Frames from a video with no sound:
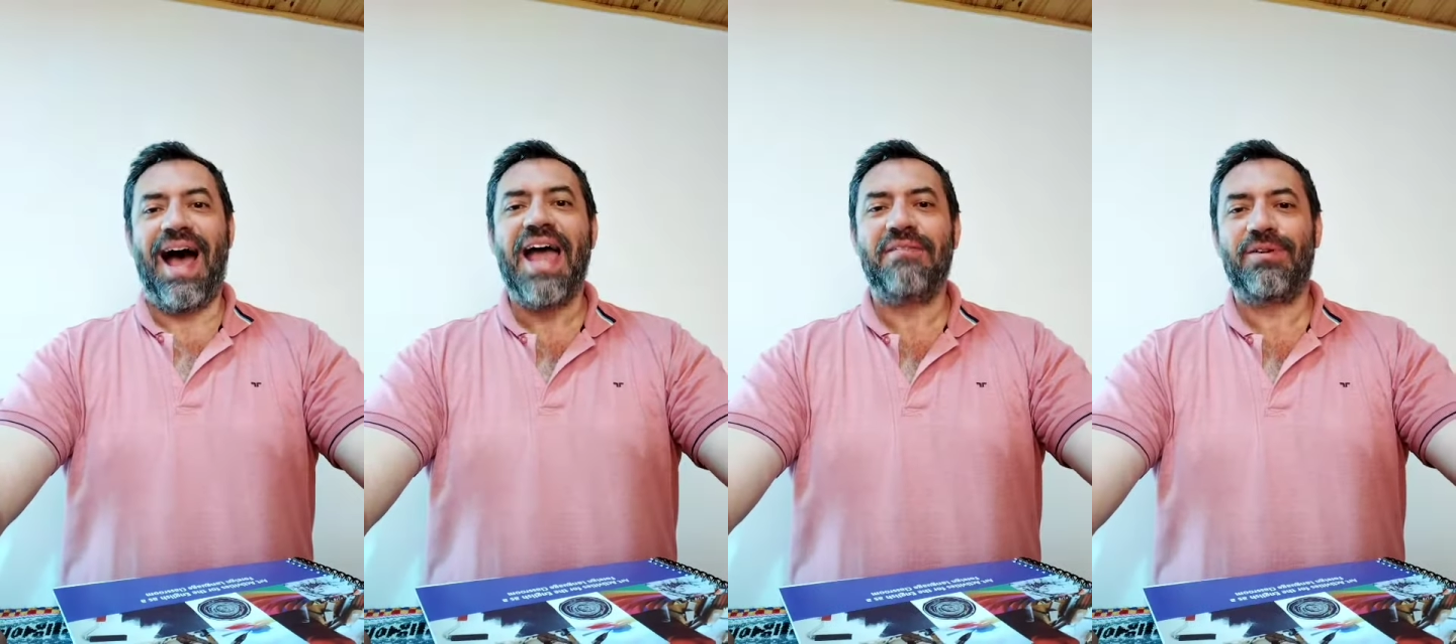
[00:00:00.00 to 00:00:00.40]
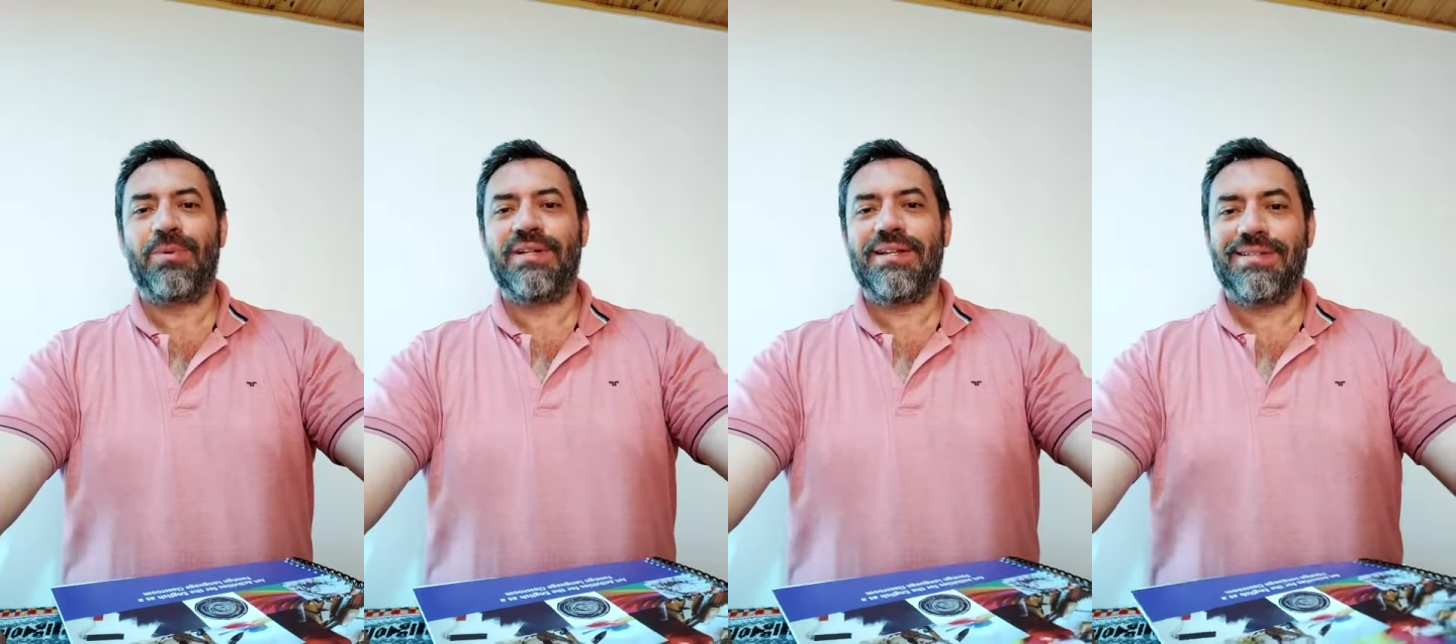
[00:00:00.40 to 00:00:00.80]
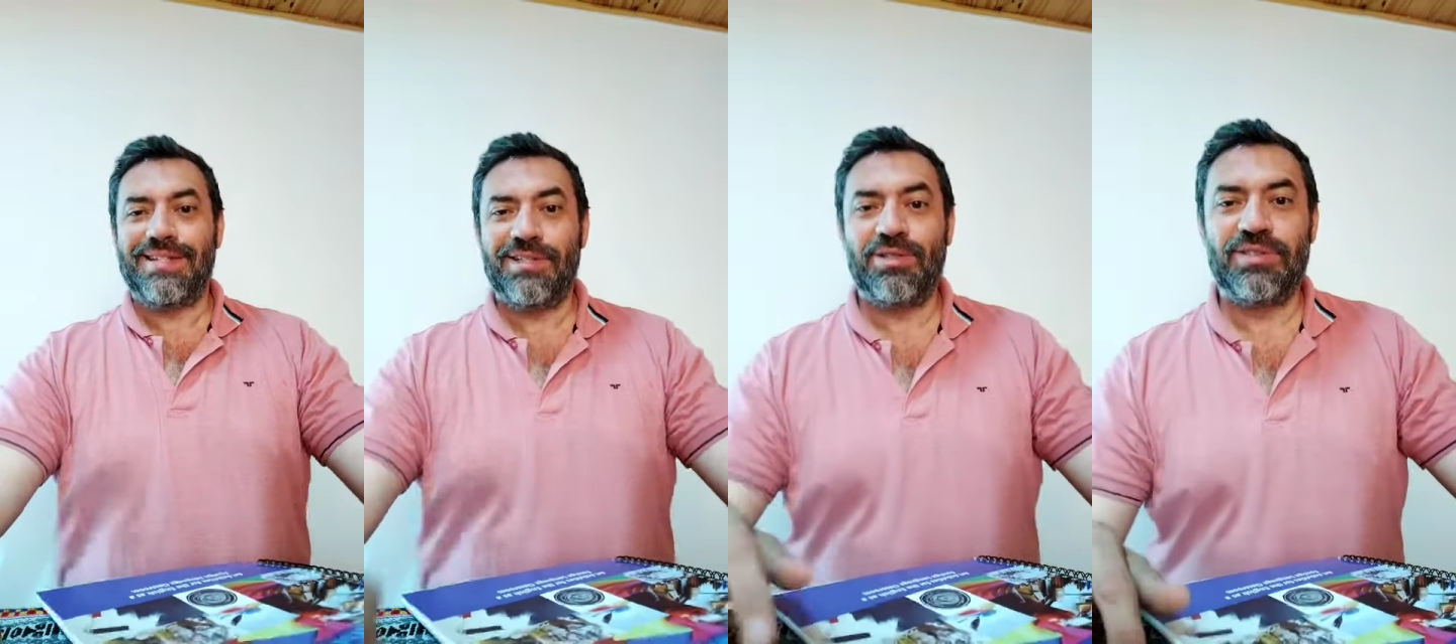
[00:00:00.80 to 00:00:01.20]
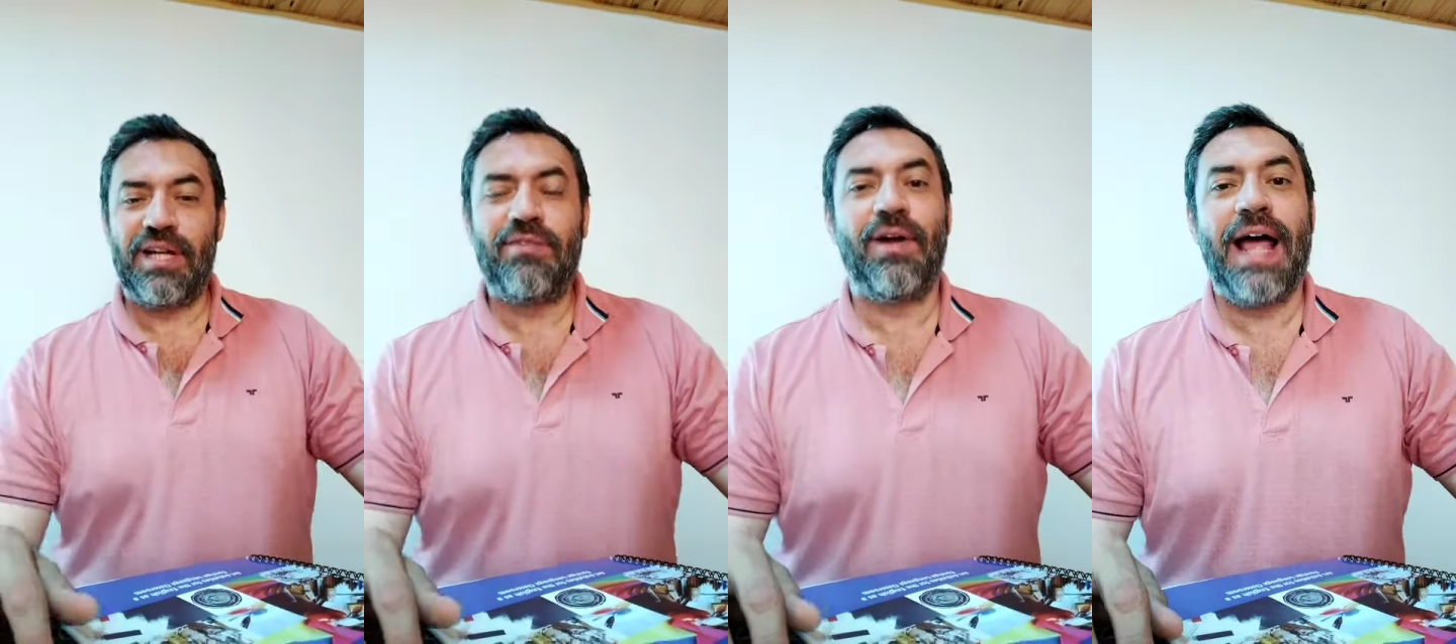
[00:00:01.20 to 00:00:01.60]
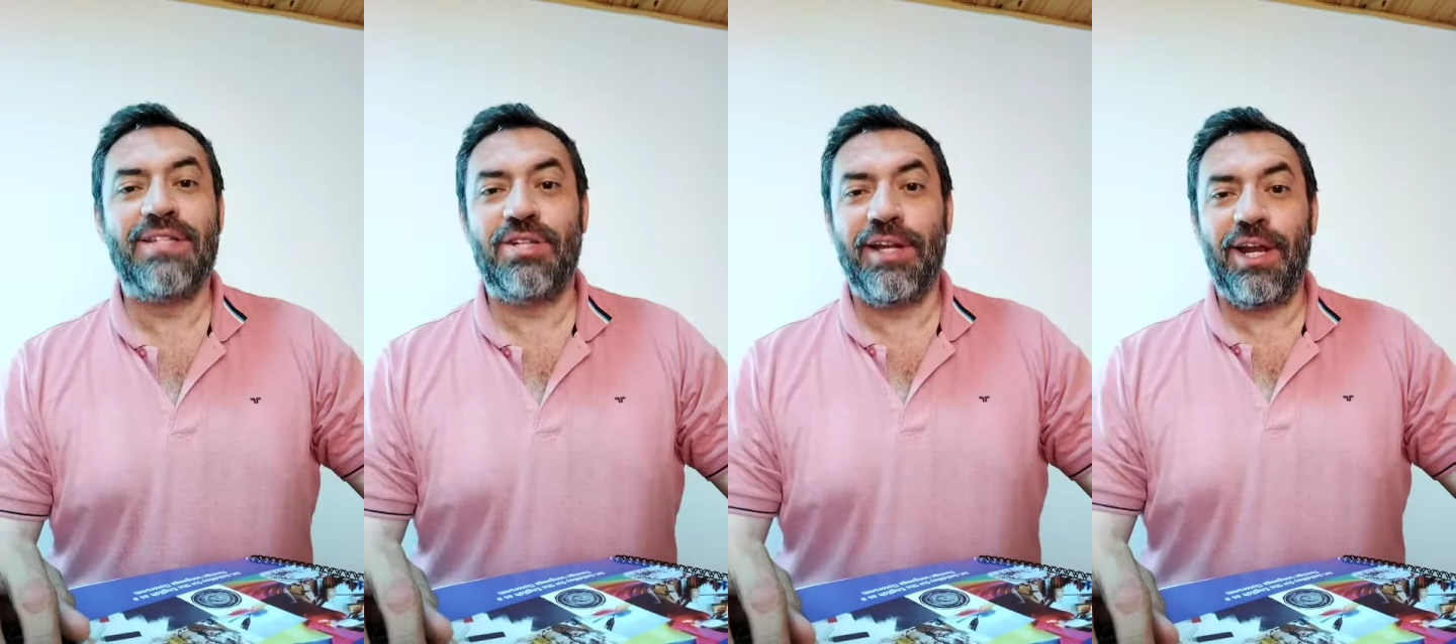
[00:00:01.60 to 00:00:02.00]
Hi everyone, this is Gonzalo from
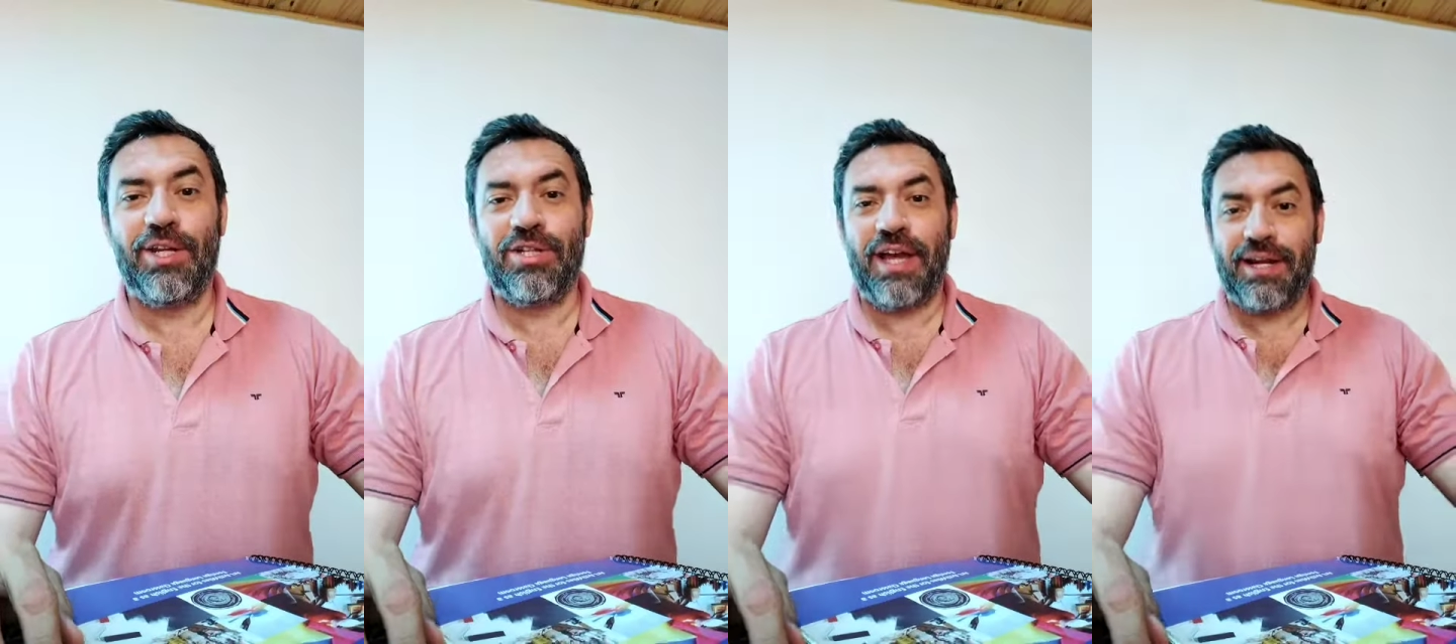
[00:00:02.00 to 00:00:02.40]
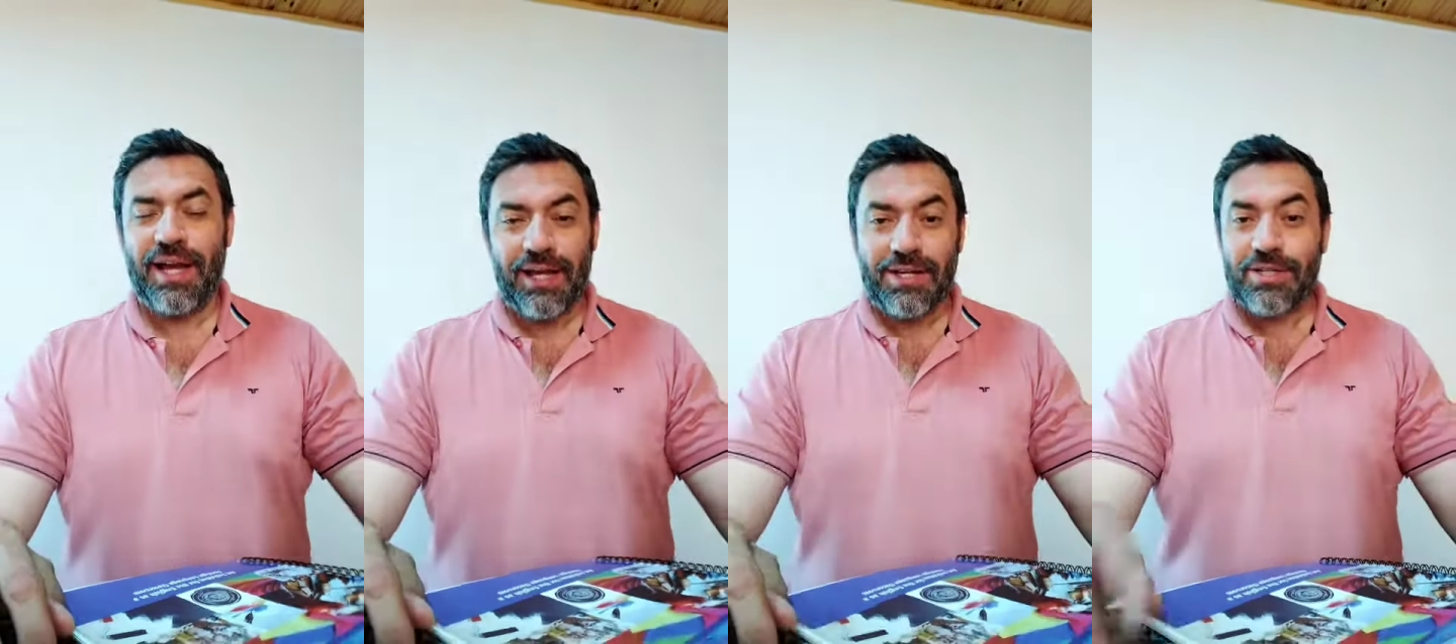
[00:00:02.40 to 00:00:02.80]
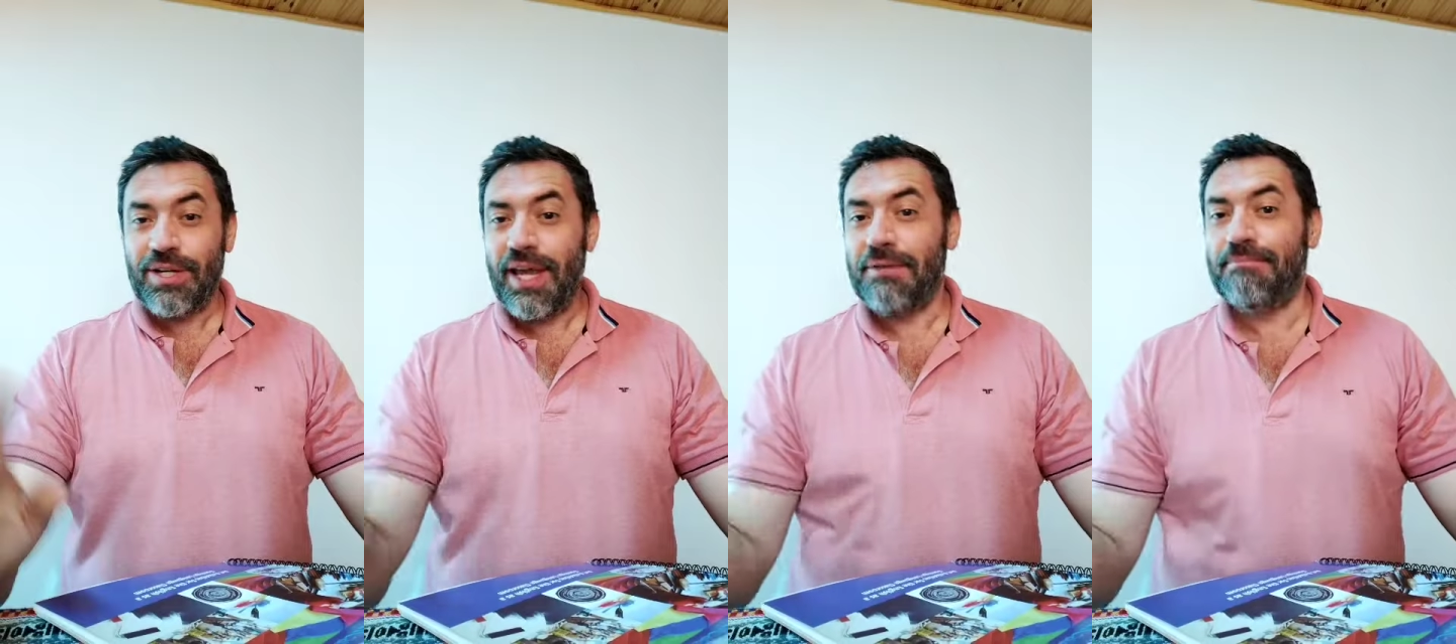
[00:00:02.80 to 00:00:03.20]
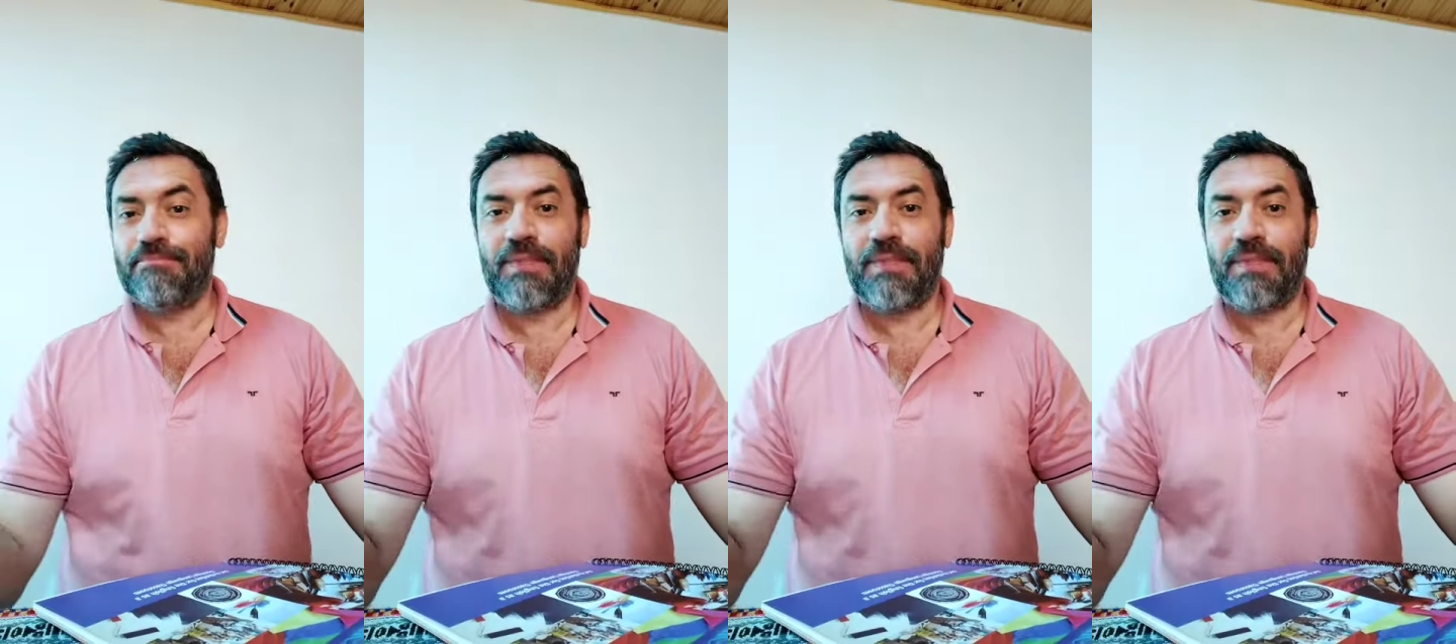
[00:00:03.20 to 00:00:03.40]
Hands on English, and today